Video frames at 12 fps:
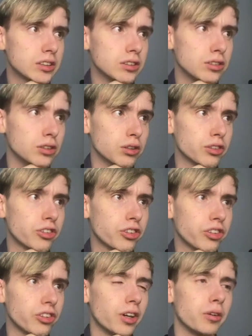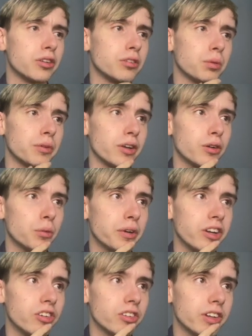Dutch. No, it's probably
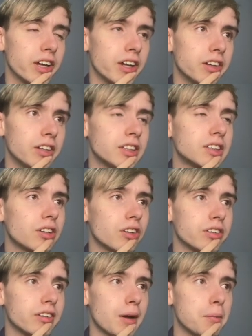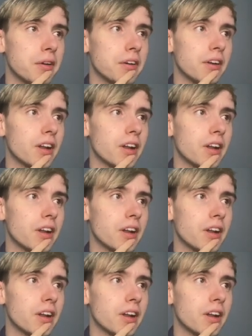Norwegian then. God damn it.